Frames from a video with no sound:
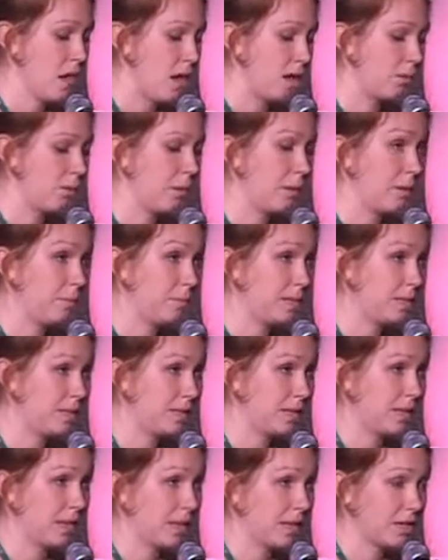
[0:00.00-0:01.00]
And while
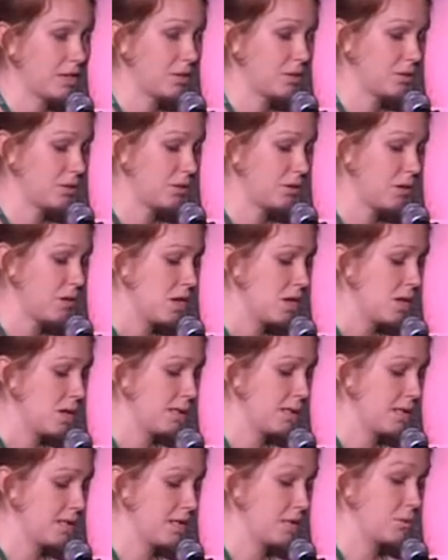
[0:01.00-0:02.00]
mitigation
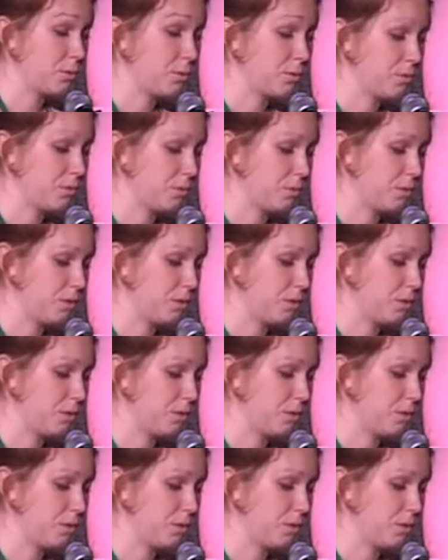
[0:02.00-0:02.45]
deals with